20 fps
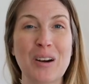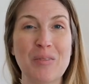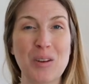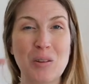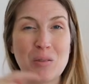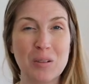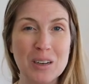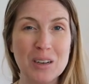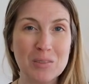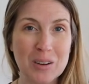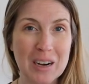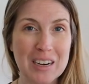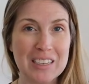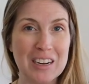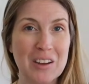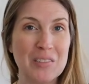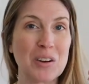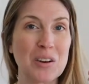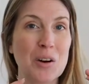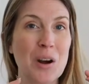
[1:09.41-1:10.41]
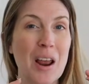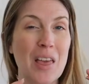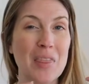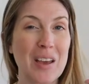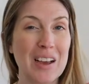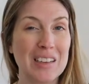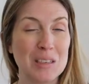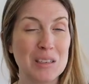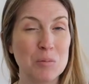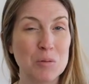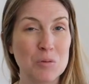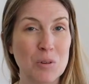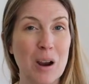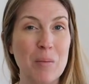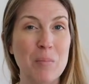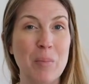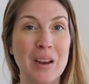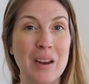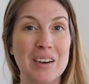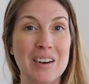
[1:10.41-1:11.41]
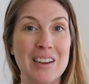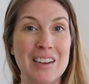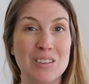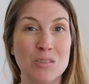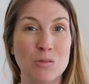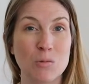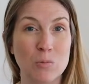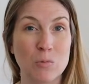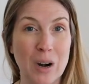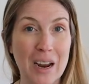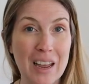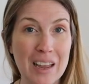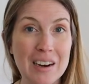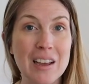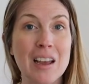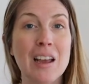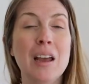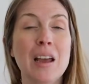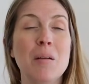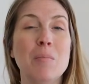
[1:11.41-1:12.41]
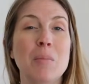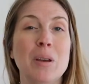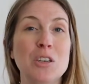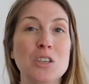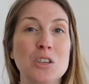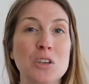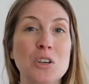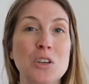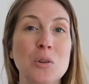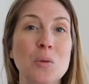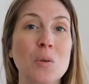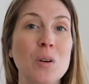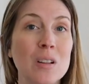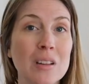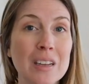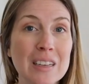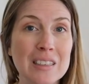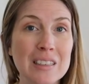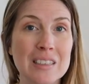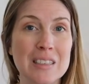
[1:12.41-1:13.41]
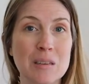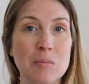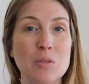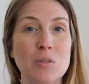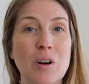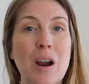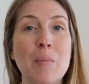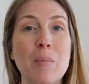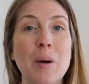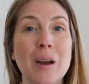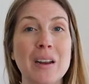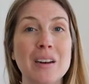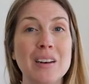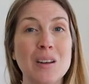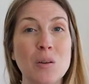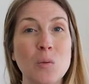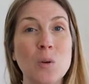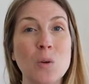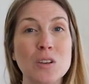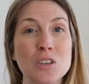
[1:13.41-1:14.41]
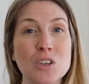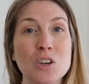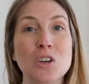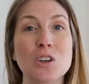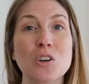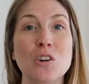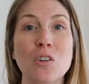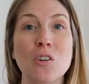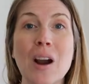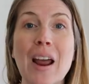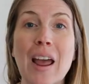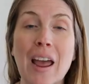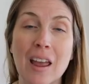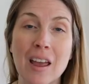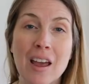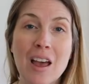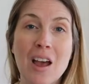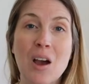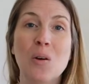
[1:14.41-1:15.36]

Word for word: If you look right down there and that subscribe button is red, make sure you click the subscribe button. It will turn gray.